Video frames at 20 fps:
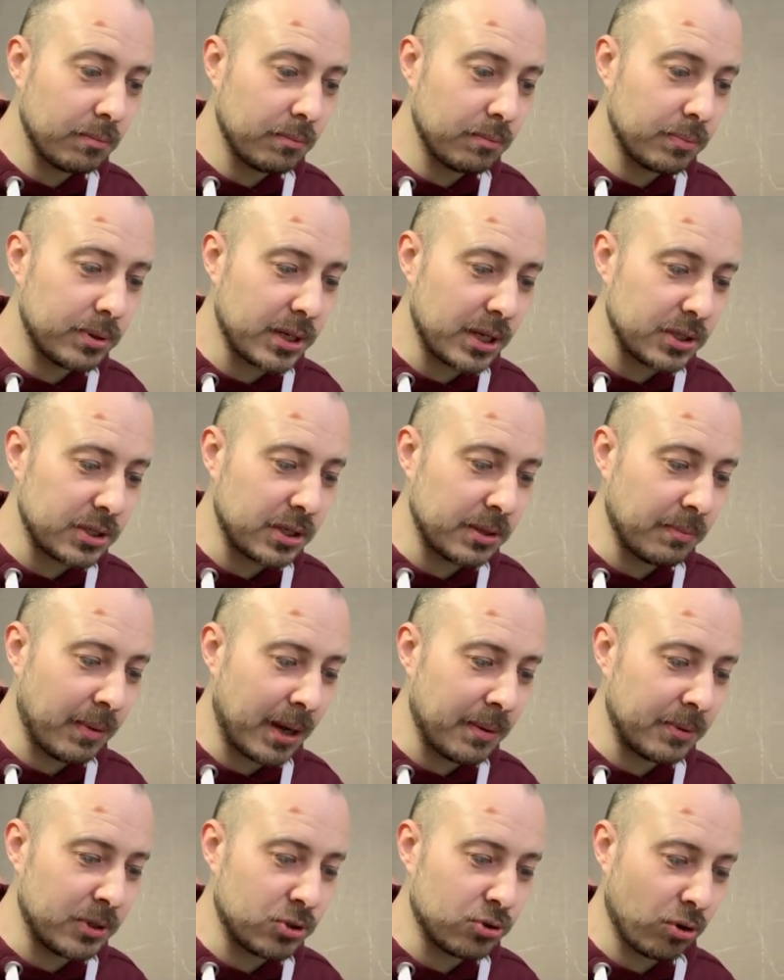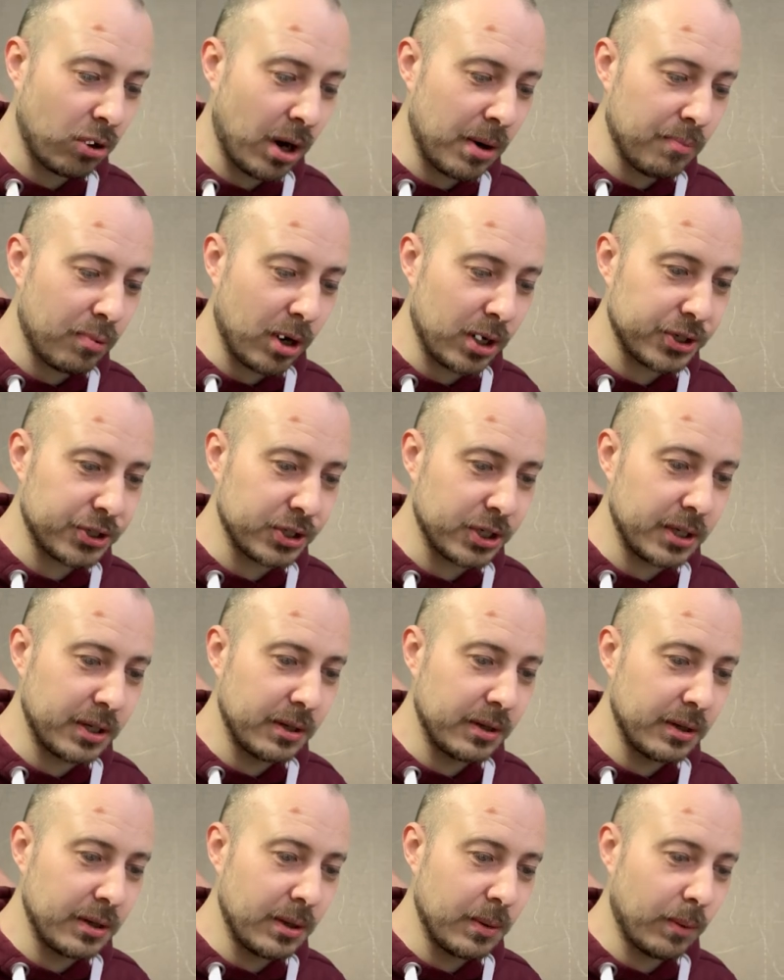potentially maybe dry brushy
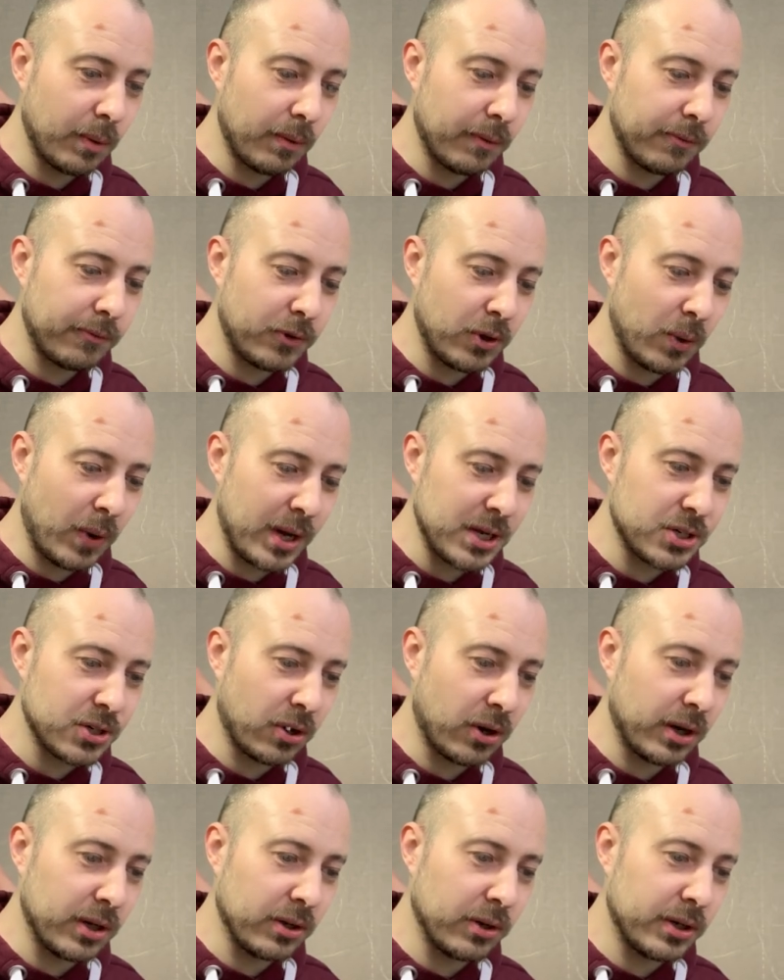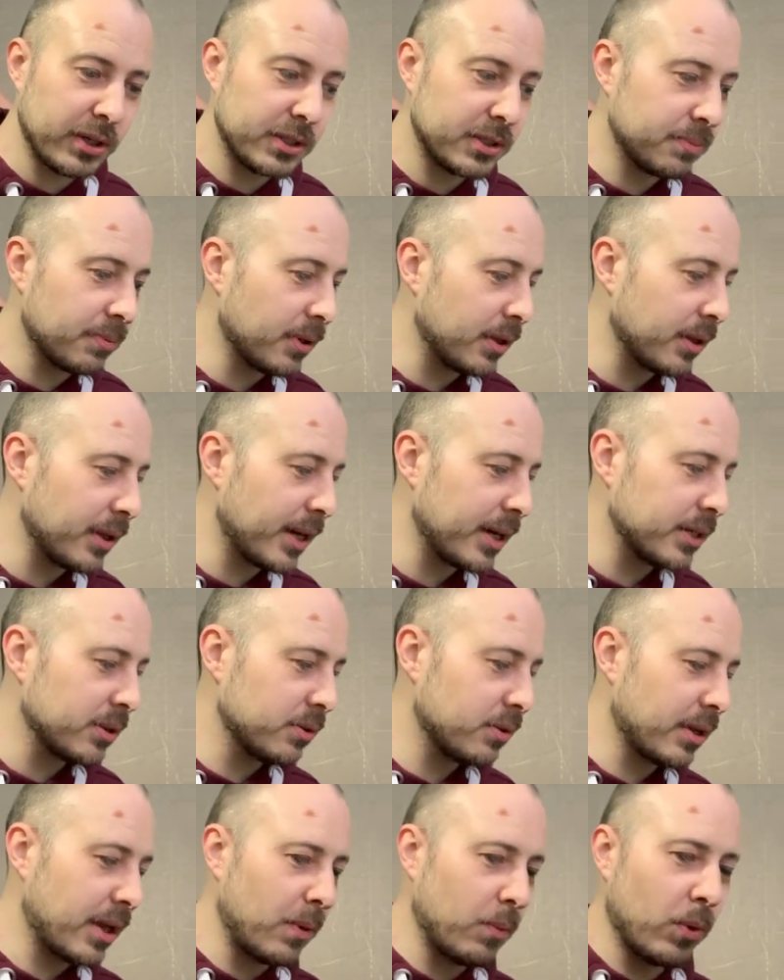with a few edge highlights, but
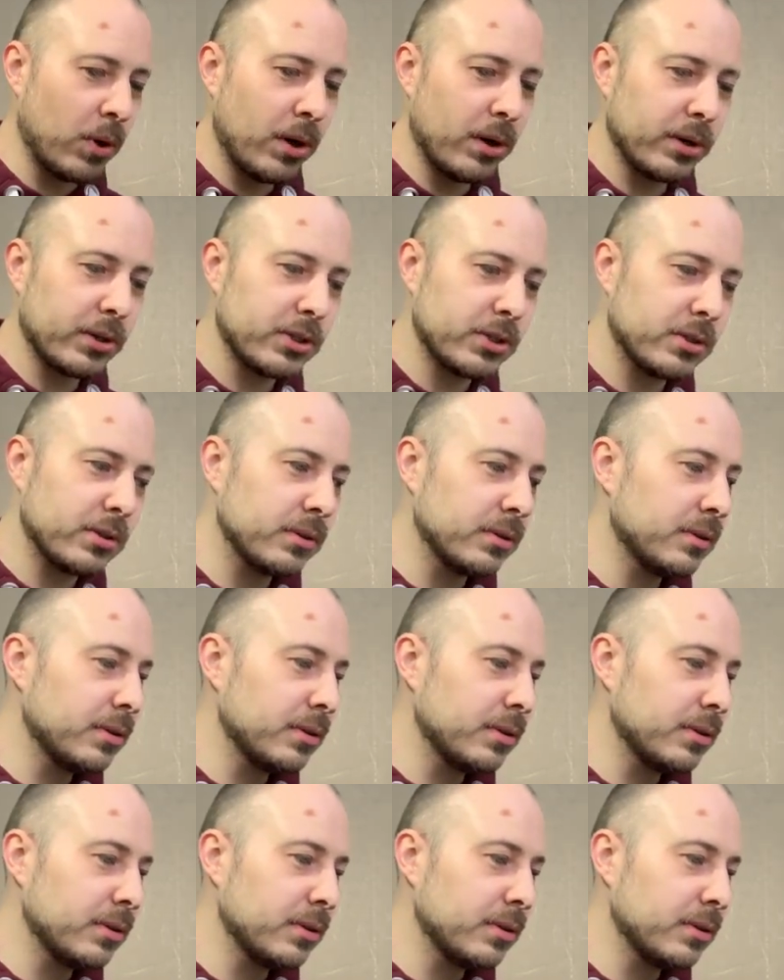that works.